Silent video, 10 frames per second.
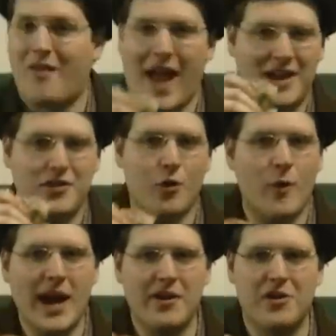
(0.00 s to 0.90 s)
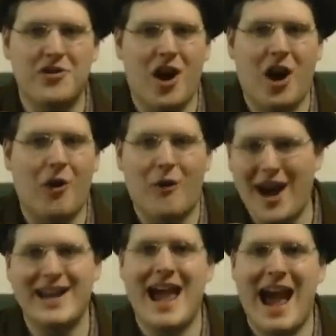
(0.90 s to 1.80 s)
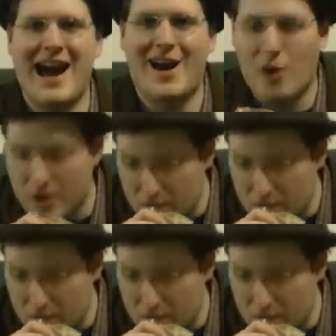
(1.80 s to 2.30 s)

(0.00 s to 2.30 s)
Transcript: Like the readers are right now.